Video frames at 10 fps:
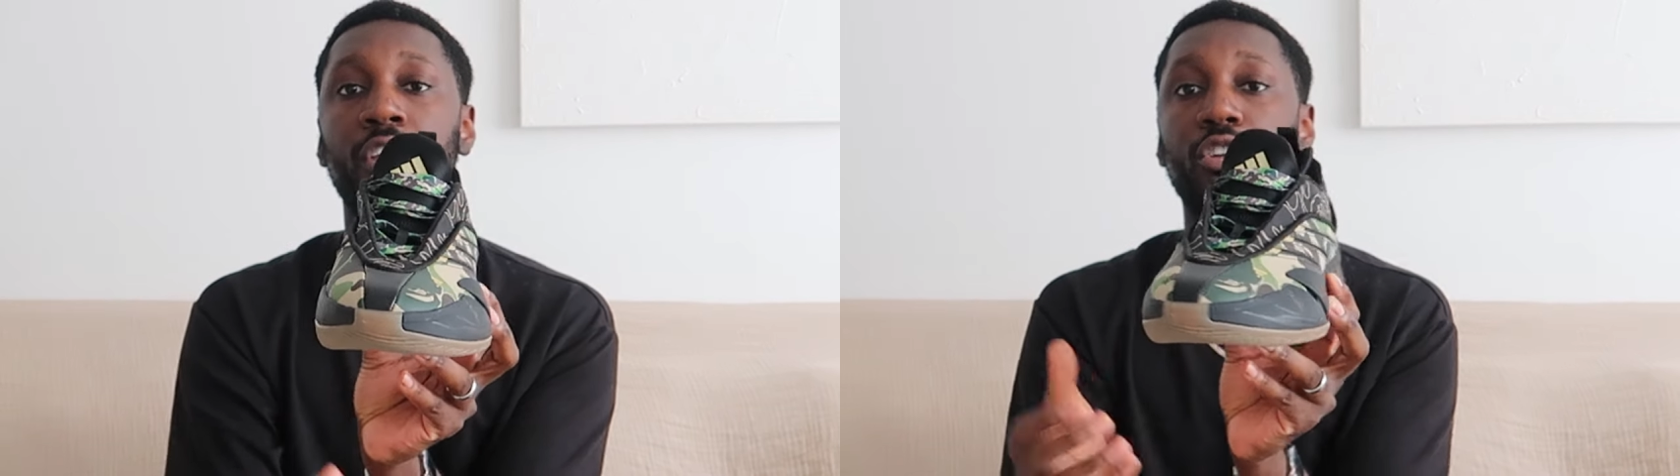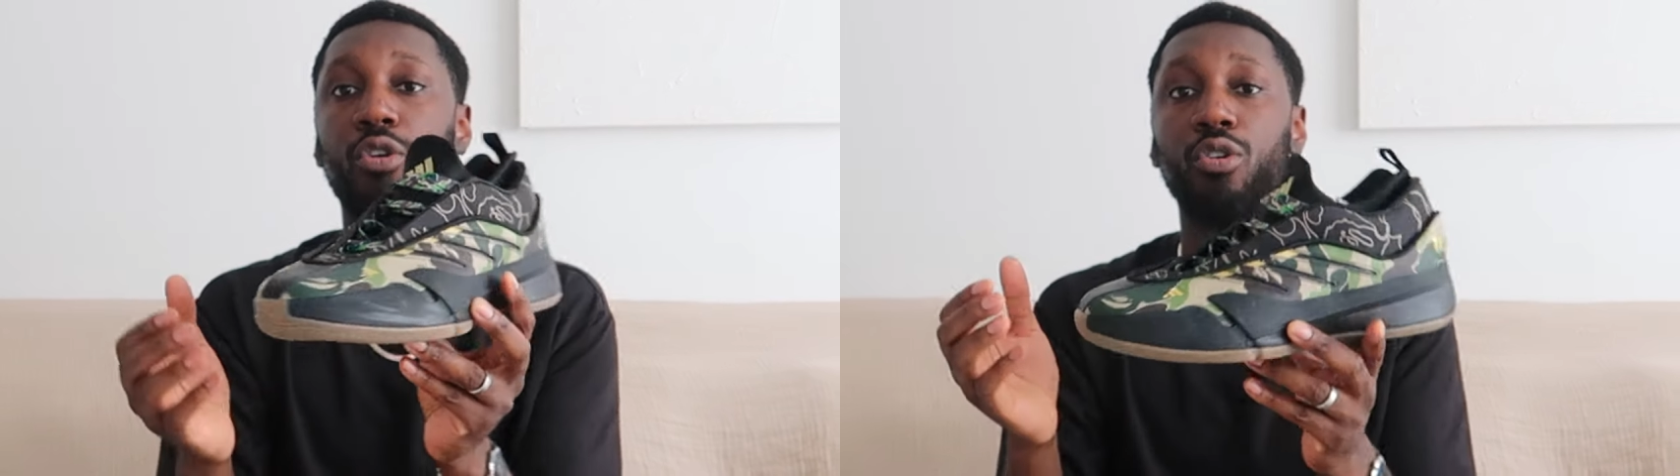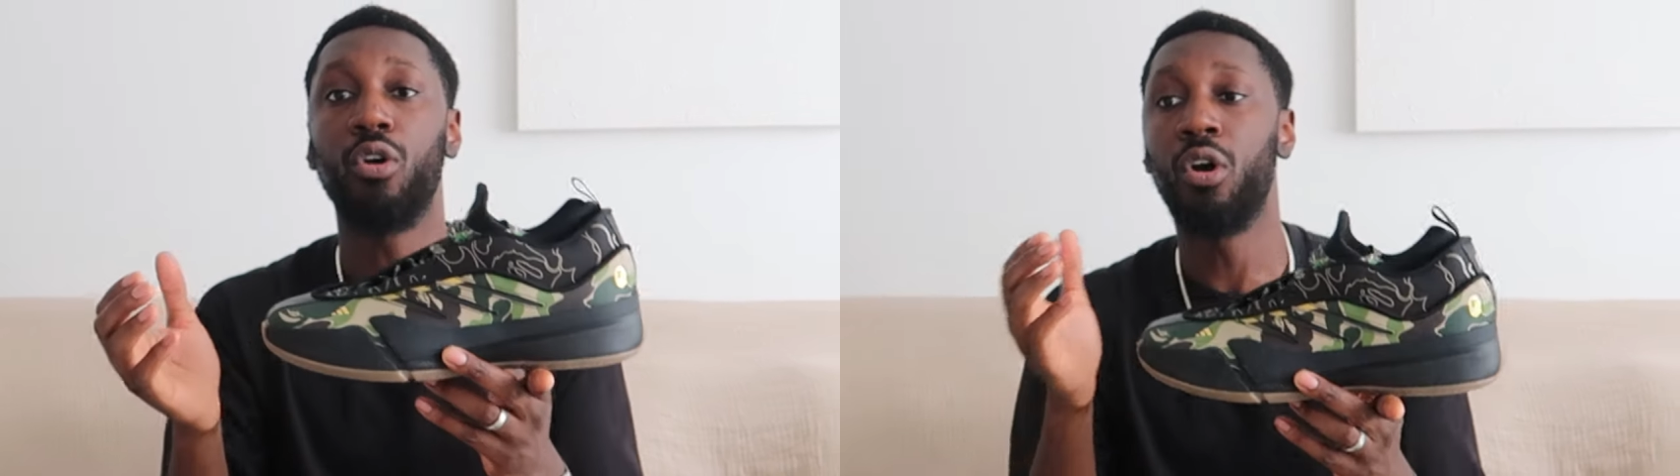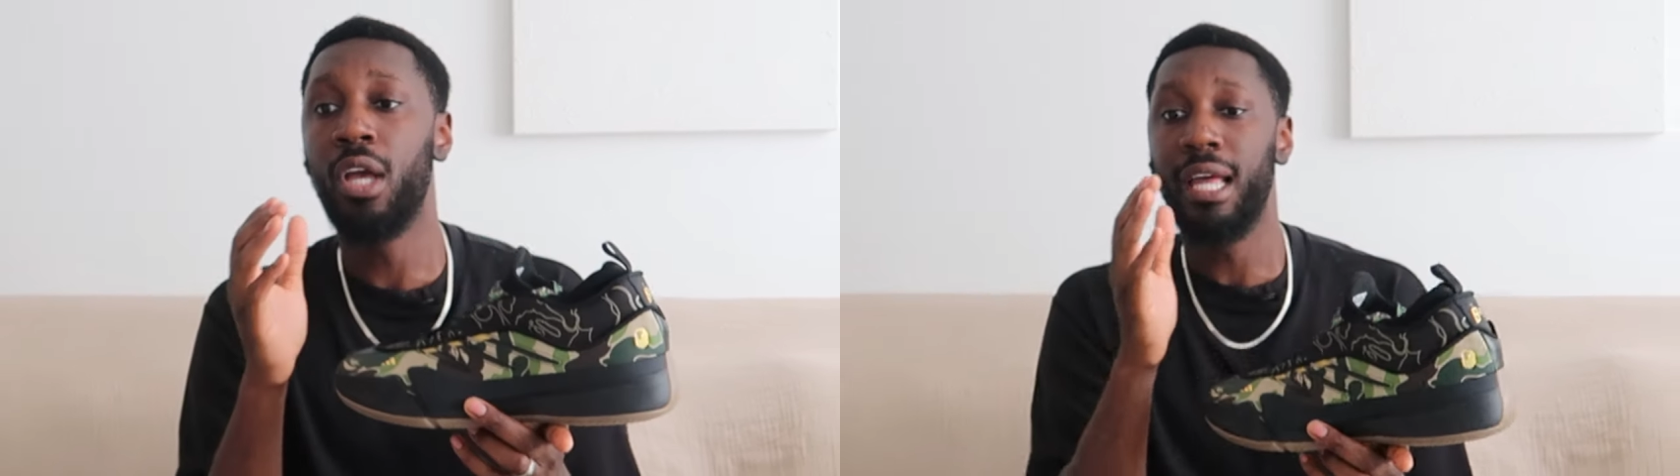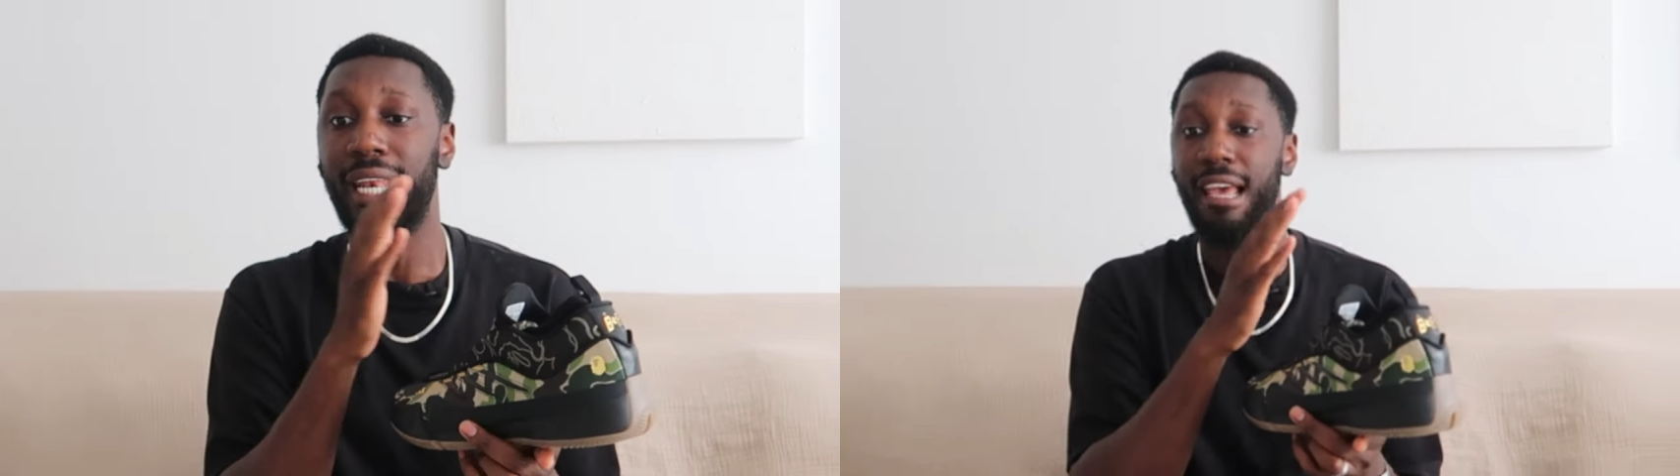So your
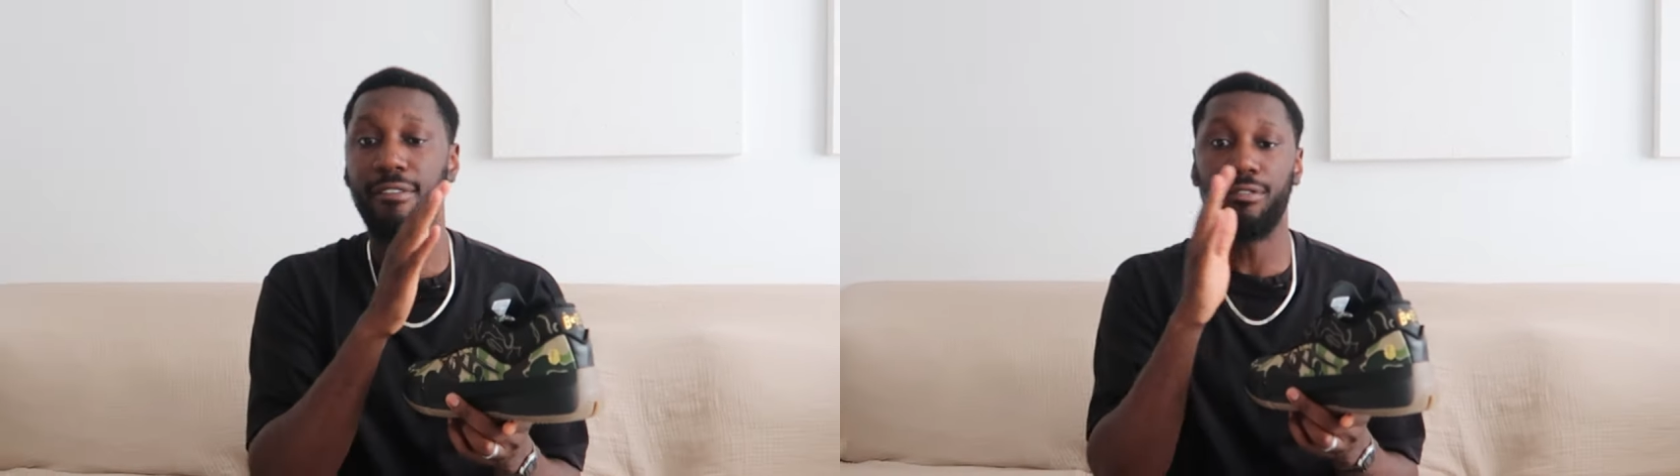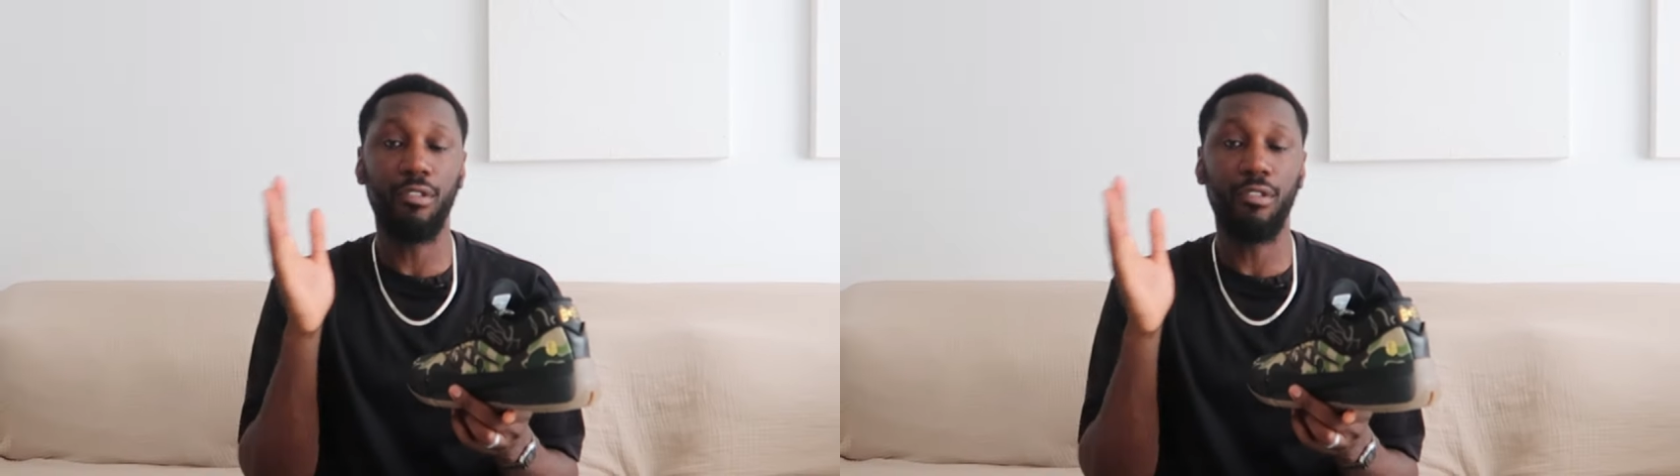left,